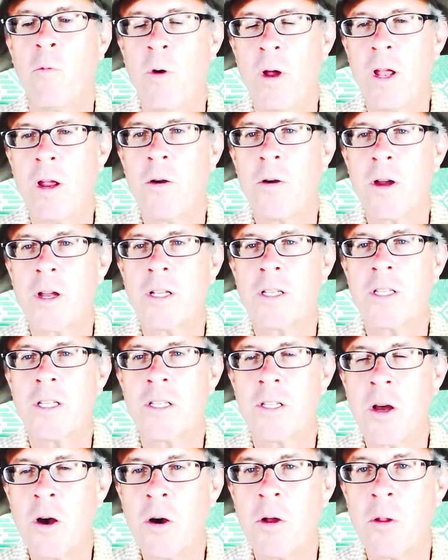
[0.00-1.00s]
what
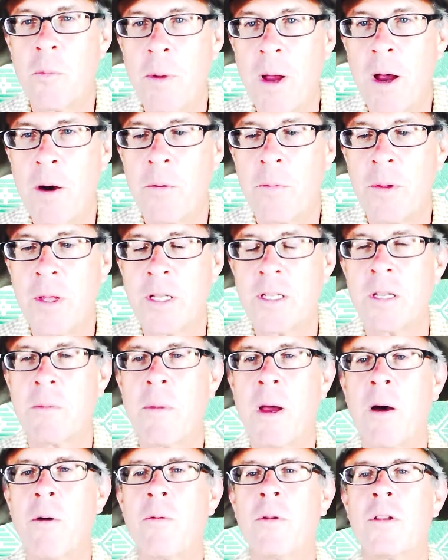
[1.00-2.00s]
arrogance is all about. It's
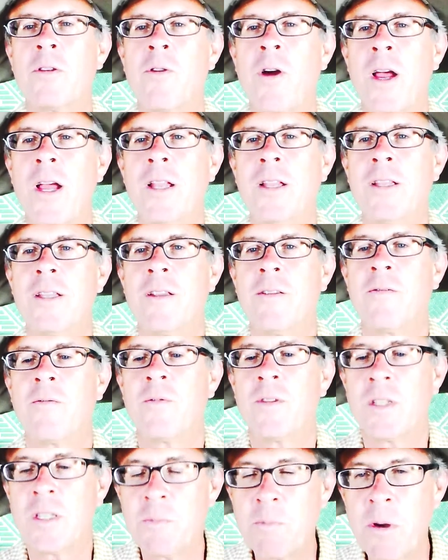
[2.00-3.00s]
about trying,
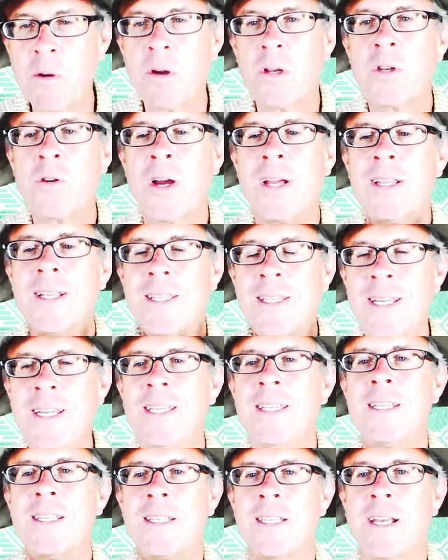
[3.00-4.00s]
spirit trying to
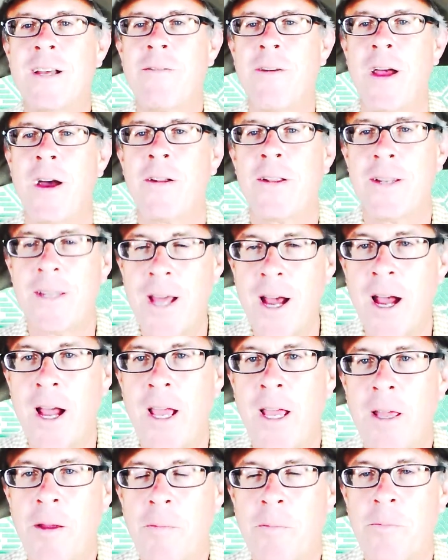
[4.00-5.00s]
teach itself how to
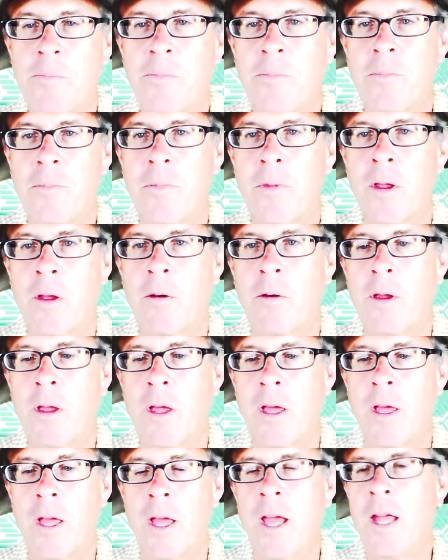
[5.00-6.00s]
die.
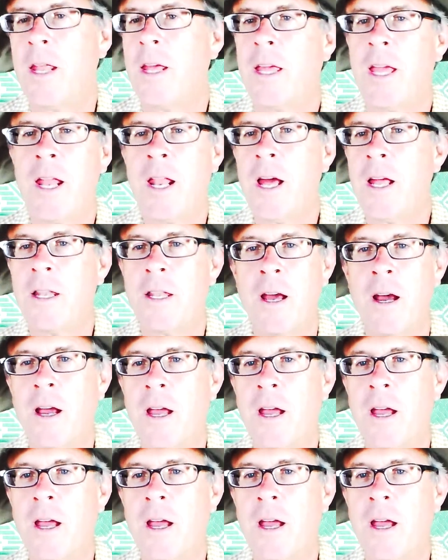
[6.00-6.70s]
Okay, and it cannot